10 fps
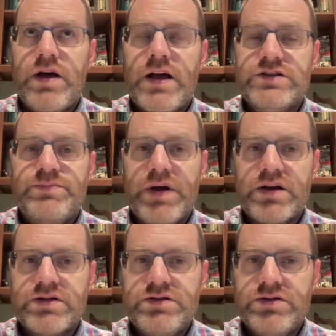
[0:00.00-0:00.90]

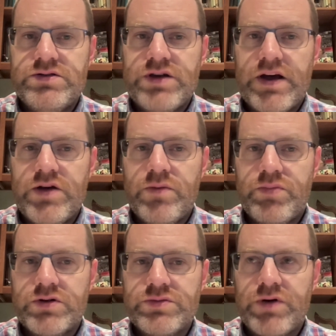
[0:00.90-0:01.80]
aspect to how you
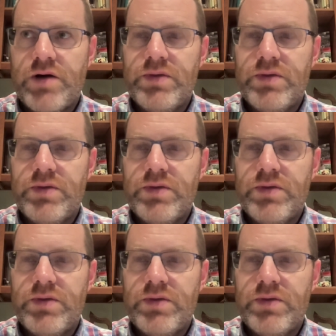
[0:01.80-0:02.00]
approach the problem,